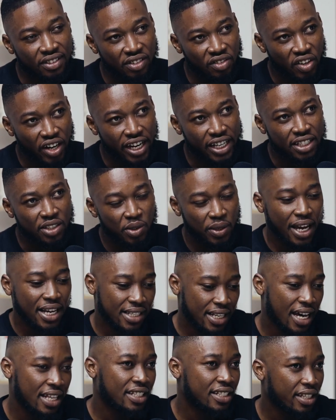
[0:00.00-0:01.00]
Right? So
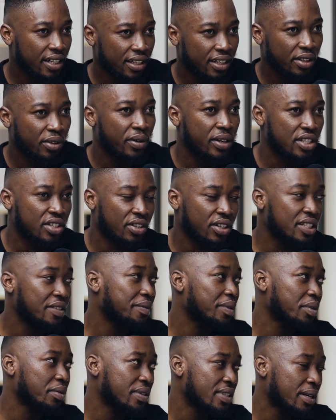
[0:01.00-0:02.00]
that's the other side of the equation. Because if
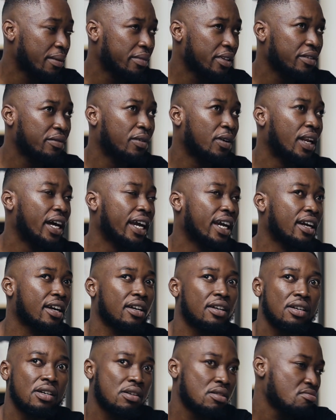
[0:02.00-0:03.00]
you've been doing something for like
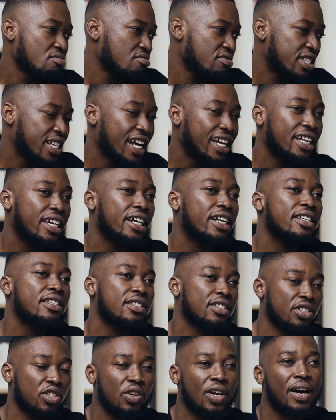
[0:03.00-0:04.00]
10
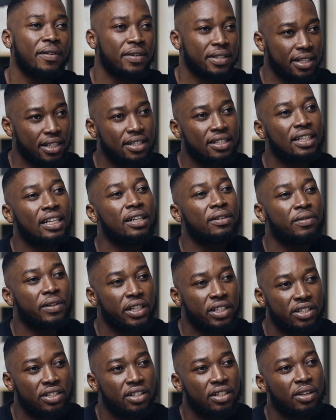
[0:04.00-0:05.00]
years, you have a certain
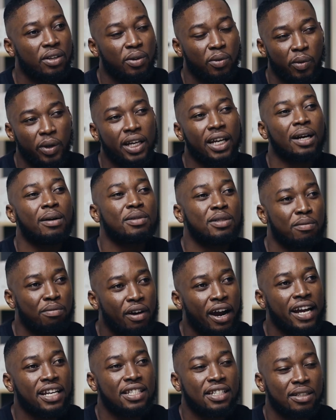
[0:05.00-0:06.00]
leverage when it comes to
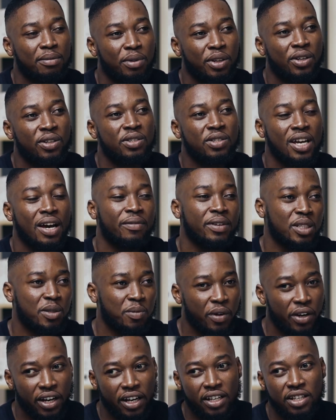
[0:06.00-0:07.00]
pricing, because you have
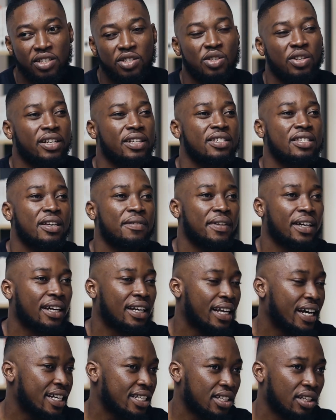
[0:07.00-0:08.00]
experience, you can save the
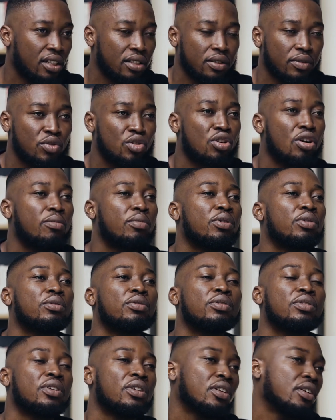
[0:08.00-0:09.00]
client a lot of
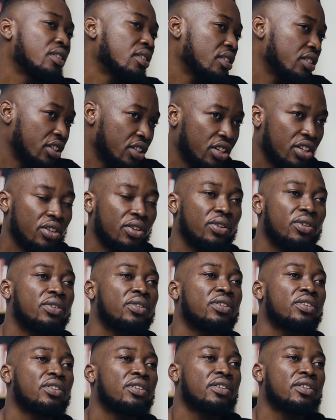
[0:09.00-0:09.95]
trouble, you know.